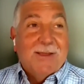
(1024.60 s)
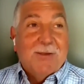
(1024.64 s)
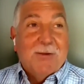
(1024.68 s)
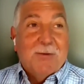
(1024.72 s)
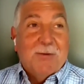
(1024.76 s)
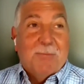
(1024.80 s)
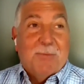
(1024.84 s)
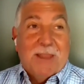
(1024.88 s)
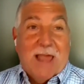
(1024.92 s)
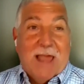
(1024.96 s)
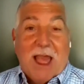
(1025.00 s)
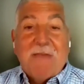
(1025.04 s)

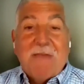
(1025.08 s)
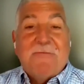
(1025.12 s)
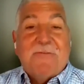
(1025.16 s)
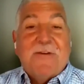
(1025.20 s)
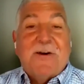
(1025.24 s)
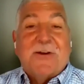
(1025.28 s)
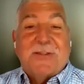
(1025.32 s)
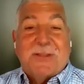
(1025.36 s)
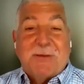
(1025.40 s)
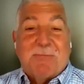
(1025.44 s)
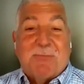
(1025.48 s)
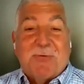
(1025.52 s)
But I
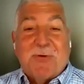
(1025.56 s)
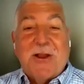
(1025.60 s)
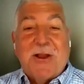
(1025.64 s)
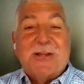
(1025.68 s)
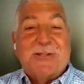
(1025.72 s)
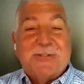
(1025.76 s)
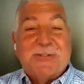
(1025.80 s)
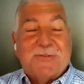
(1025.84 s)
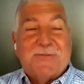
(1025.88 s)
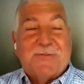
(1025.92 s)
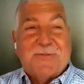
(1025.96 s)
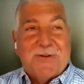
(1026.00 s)
felt the
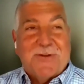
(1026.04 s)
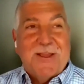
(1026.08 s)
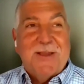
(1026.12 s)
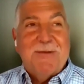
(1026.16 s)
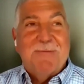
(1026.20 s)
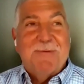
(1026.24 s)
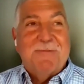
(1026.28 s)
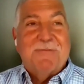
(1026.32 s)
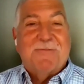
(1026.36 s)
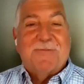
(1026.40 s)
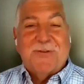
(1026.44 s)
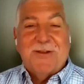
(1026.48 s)
pressure for
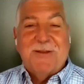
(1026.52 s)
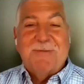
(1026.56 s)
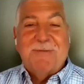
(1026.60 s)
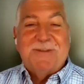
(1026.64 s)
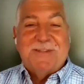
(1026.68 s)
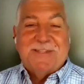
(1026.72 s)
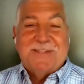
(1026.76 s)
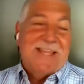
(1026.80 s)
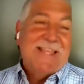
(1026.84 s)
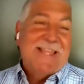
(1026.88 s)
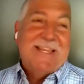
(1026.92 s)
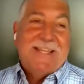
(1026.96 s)
him, and for him to
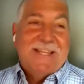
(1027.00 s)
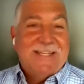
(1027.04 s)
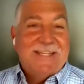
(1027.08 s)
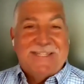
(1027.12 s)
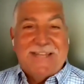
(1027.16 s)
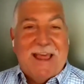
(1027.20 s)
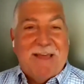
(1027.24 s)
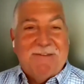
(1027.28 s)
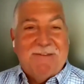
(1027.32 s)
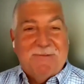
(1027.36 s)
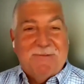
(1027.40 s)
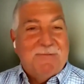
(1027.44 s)
say he
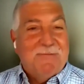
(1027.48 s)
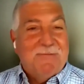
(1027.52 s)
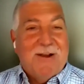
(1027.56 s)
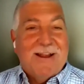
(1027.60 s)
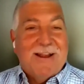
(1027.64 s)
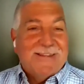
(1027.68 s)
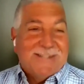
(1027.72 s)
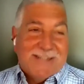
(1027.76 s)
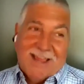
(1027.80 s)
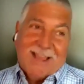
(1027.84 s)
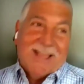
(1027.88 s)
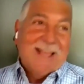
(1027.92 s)
doesn't have to be right,
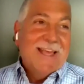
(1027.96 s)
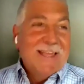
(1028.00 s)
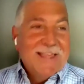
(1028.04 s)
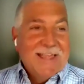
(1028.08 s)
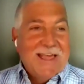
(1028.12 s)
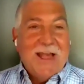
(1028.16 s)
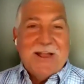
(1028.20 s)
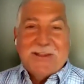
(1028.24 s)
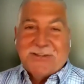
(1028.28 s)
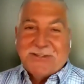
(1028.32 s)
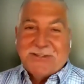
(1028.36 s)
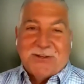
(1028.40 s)
it's like,
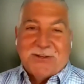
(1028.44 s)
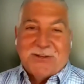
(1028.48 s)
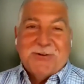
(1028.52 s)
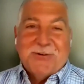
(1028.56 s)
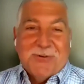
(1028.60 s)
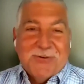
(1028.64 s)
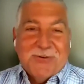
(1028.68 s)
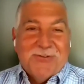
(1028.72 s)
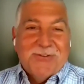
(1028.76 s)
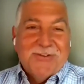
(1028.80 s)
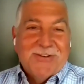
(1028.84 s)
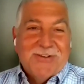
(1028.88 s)
that's
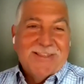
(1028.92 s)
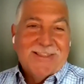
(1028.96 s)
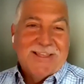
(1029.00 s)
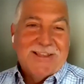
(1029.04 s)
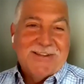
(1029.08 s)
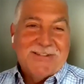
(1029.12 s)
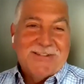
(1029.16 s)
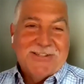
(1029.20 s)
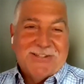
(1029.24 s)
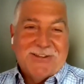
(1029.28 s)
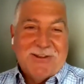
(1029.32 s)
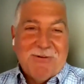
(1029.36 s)
cool.
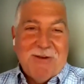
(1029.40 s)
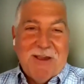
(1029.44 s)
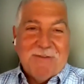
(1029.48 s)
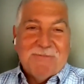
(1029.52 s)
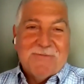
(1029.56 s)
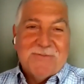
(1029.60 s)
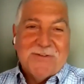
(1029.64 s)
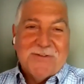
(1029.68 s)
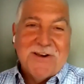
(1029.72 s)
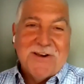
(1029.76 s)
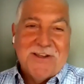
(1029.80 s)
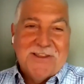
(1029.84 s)
Let's just go have
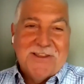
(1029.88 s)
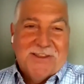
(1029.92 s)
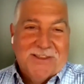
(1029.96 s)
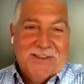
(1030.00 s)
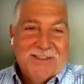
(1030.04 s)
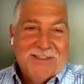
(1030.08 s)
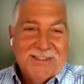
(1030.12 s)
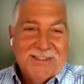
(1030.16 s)
fun.